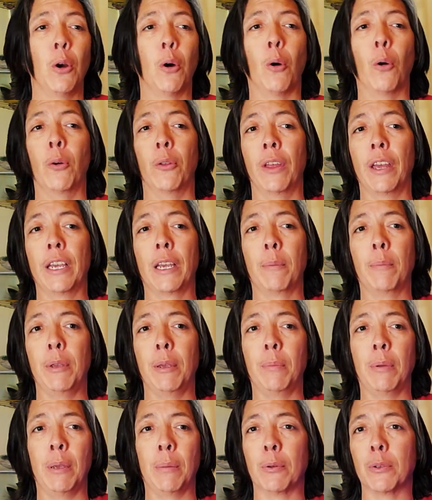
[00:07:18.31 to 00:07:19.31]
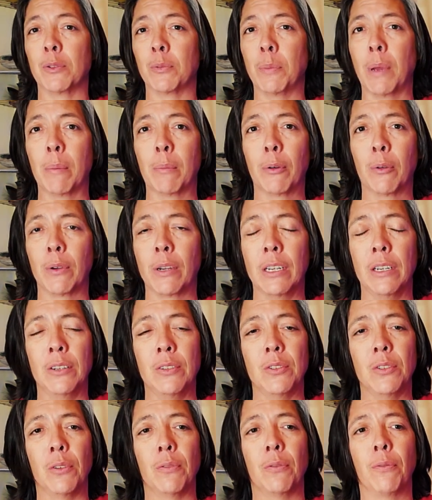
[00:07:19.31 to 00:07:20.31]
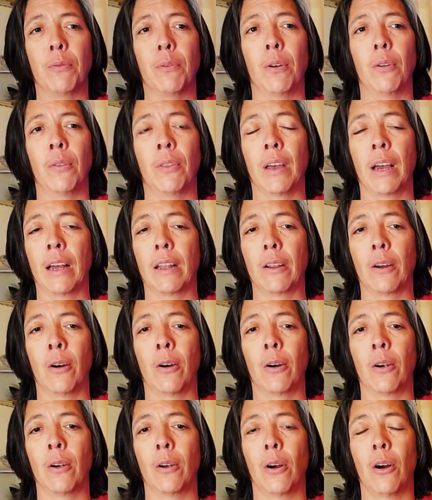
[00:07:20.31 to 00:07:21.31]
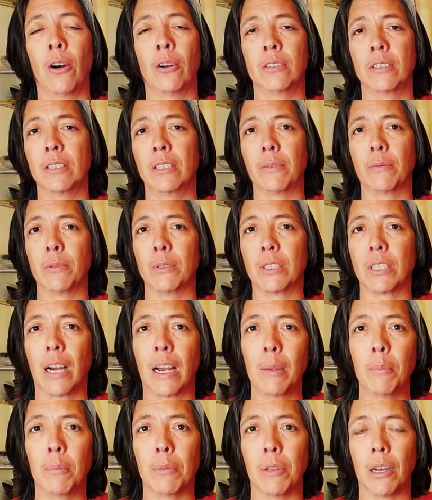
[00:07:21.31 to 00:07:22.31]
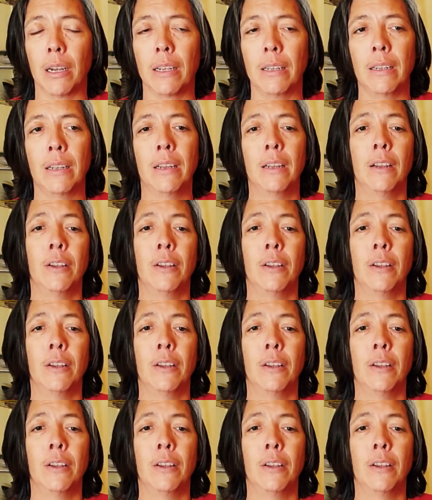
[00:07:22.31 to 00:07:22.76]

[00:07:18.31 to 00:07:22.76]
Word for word: or they could be people's memories that are on a different timeline.